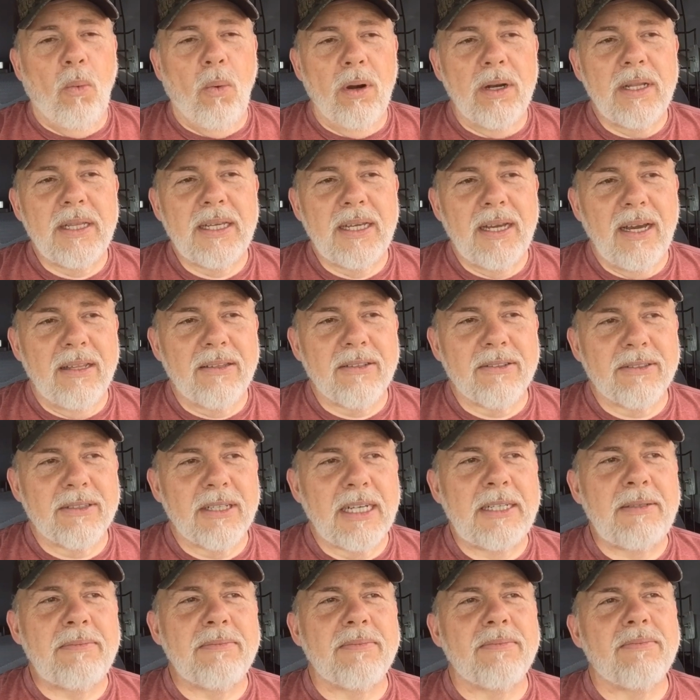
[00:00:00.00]
one of the other
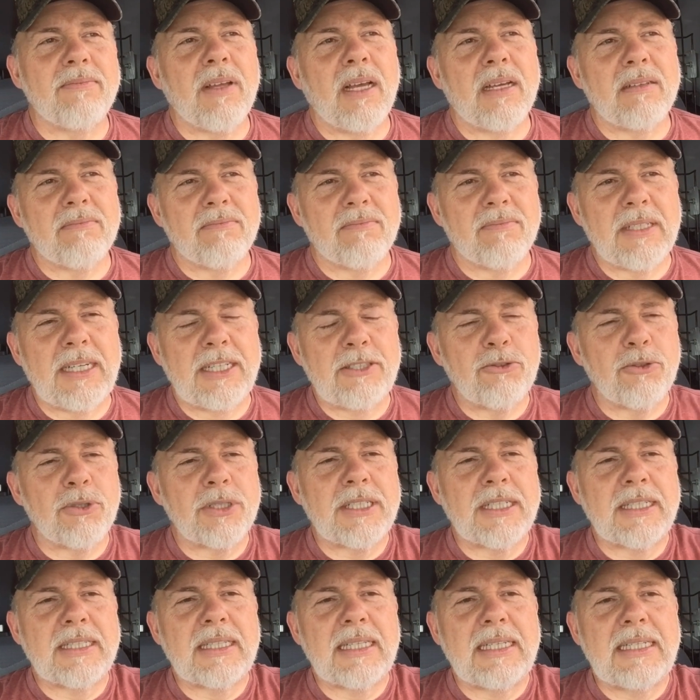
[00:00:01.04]

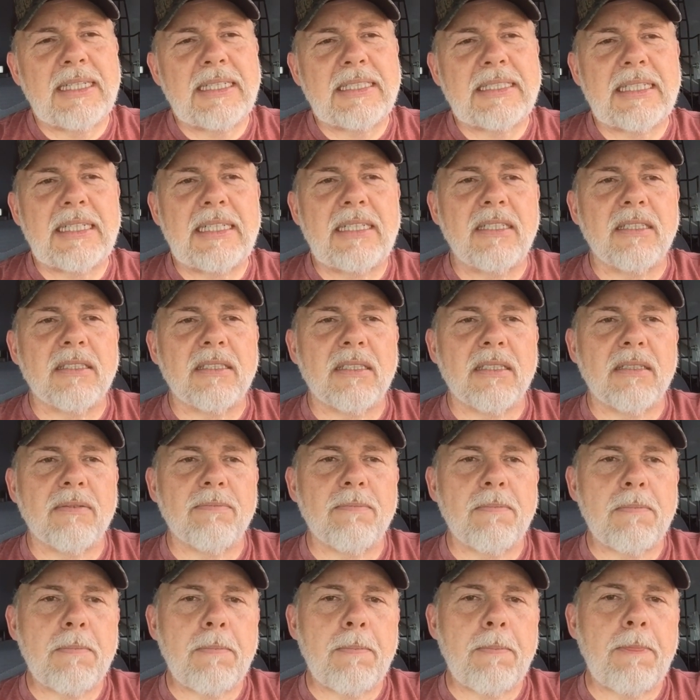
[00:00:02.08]
interesting things is
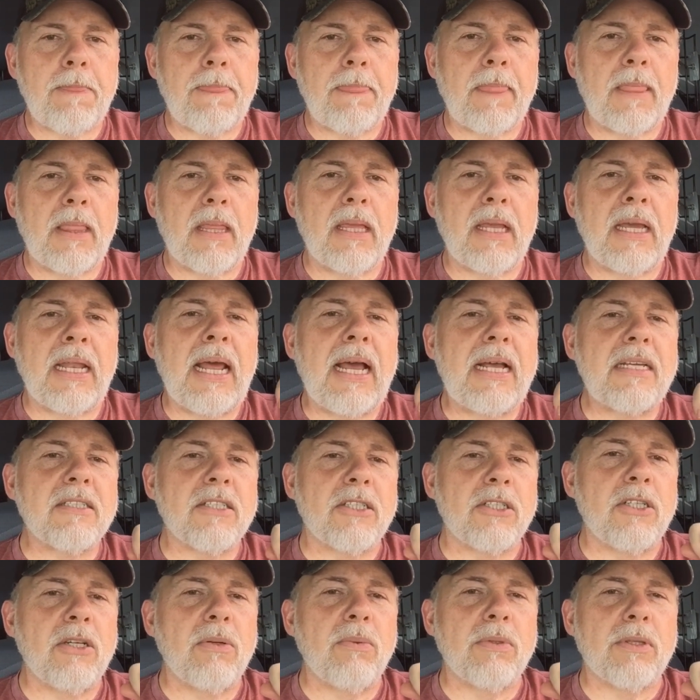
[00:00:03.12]
it has
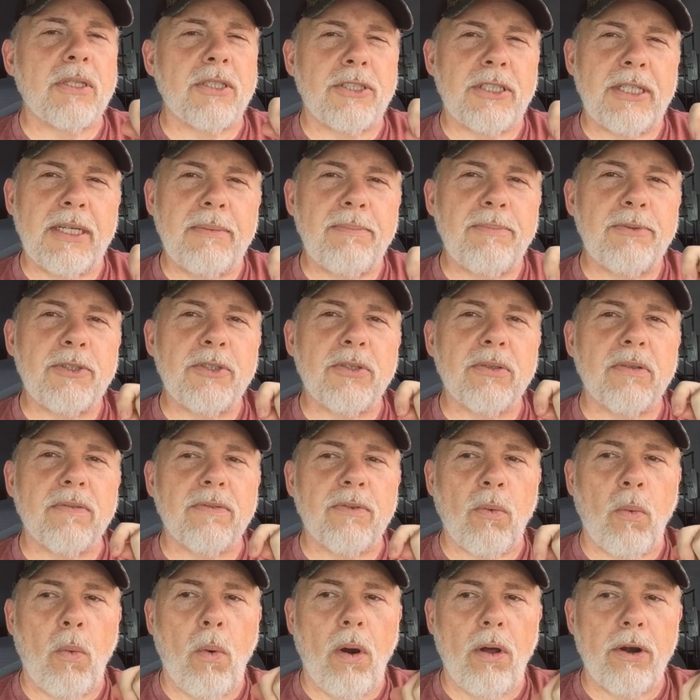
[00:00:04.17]
to do with the temperature of
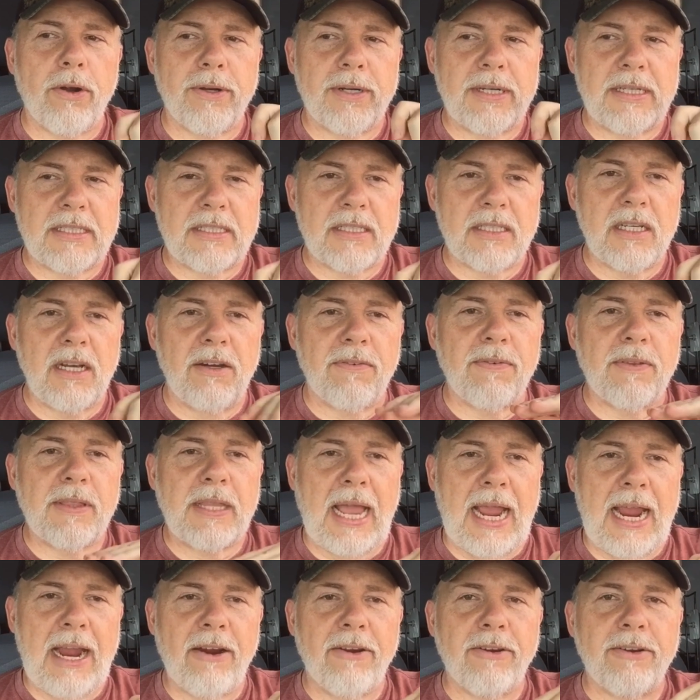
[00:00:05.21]
the water in itself in
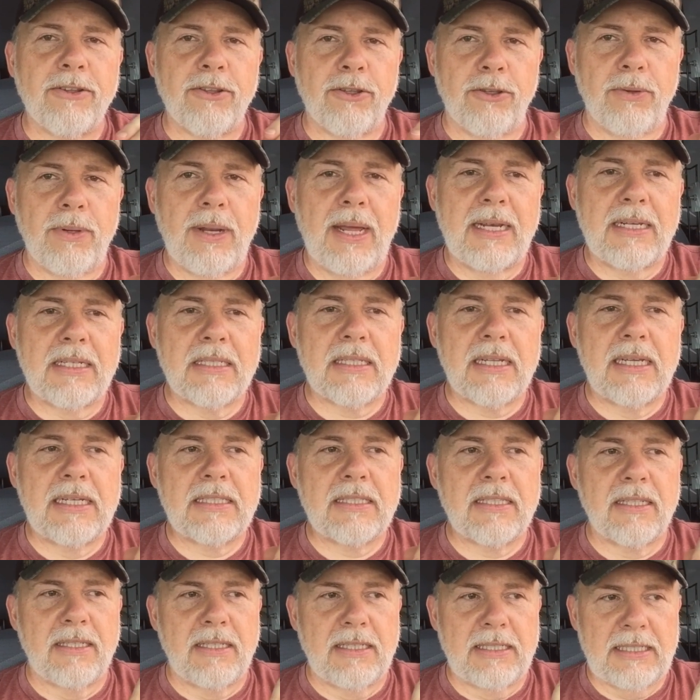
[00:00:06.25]
the area of the United
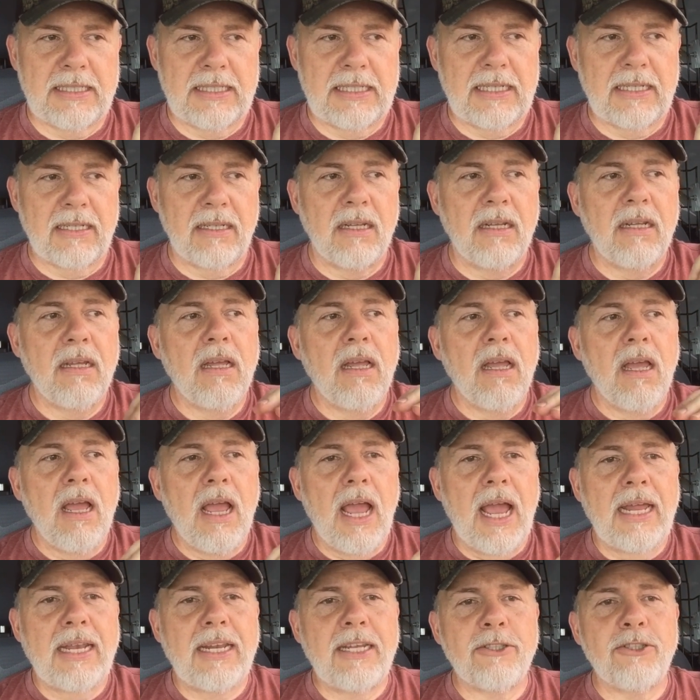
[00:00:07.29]
States that it's in.
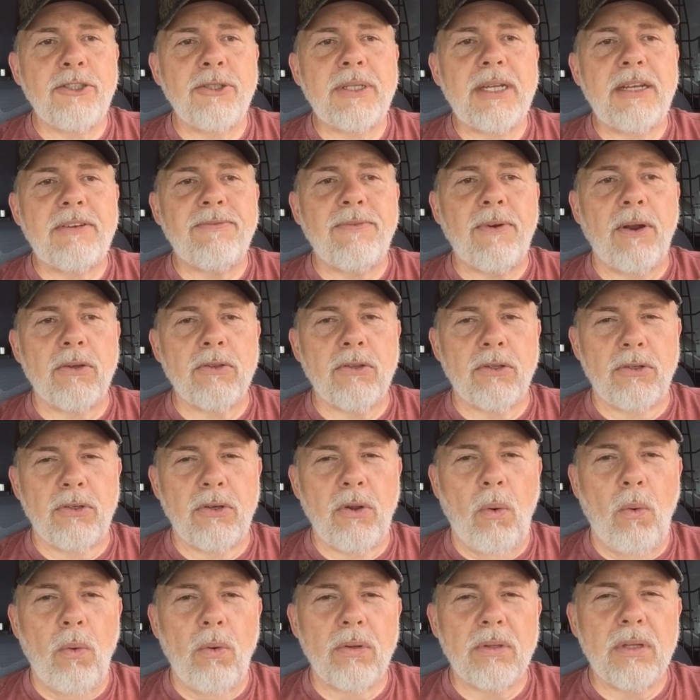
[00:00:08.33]
And as you get further
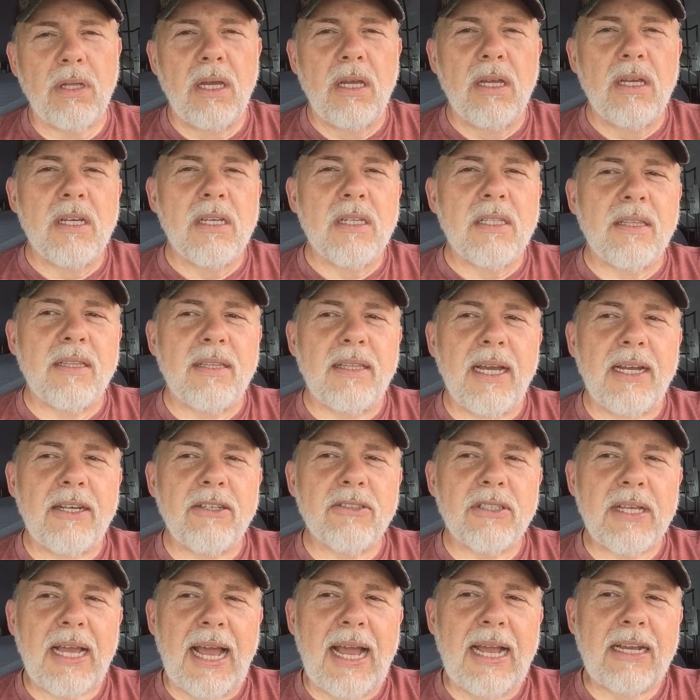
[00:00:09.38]
north,
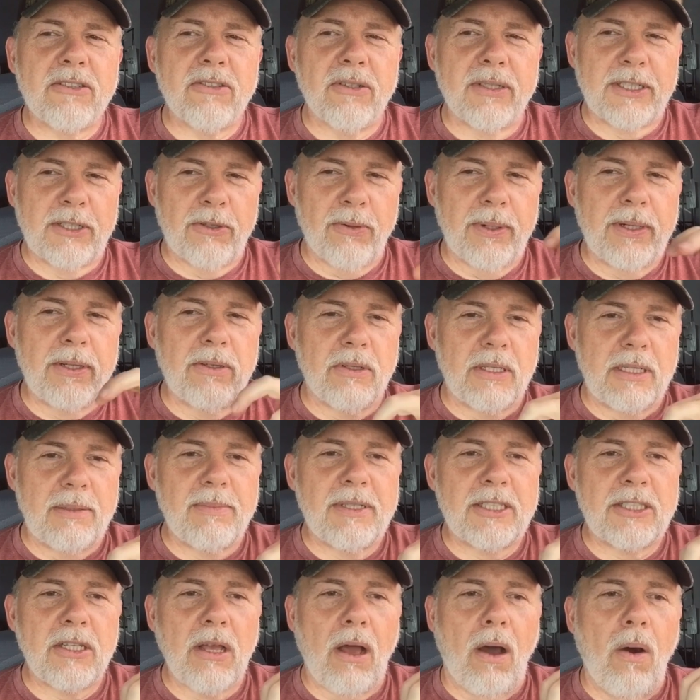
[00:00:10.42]
there's actually creel
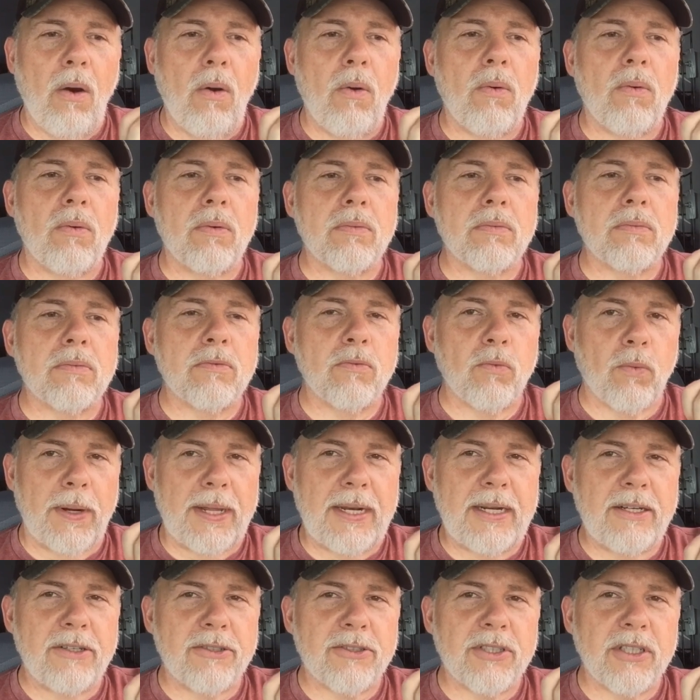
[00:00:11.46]
limits on
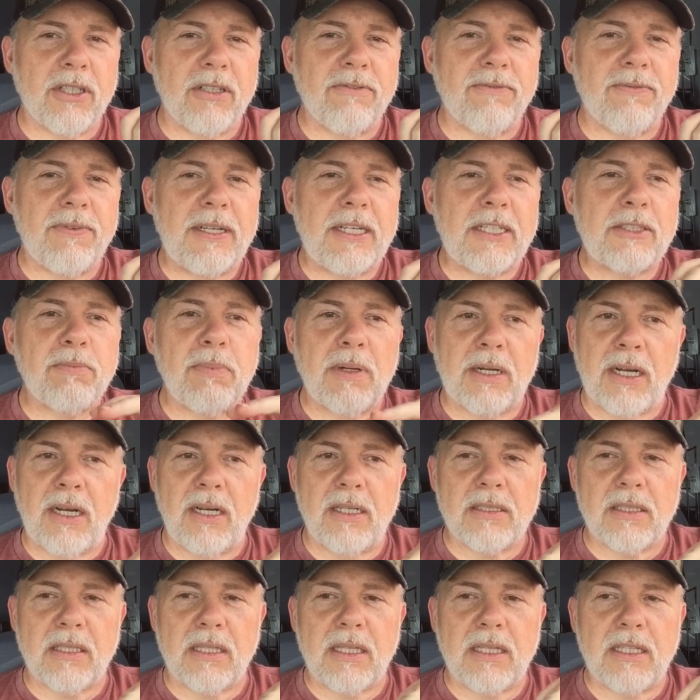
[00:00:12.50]
red ear sunfish
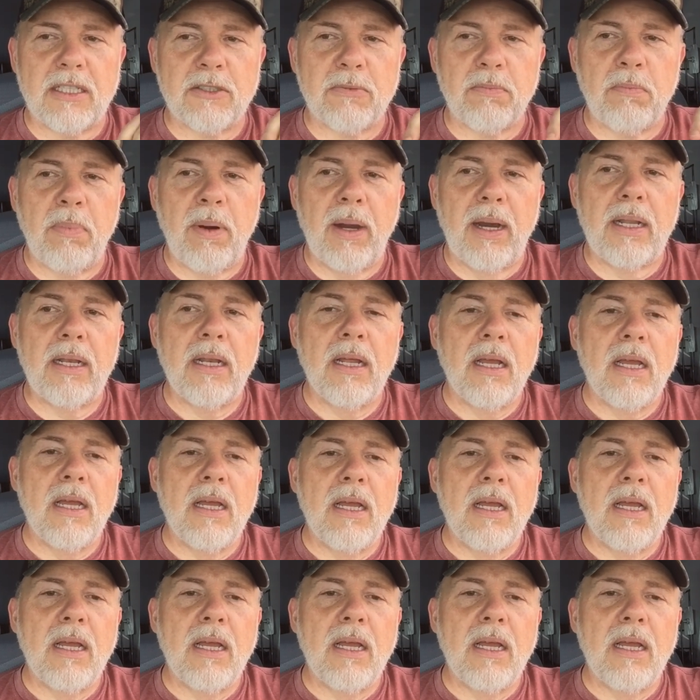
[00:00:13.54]
because of this. But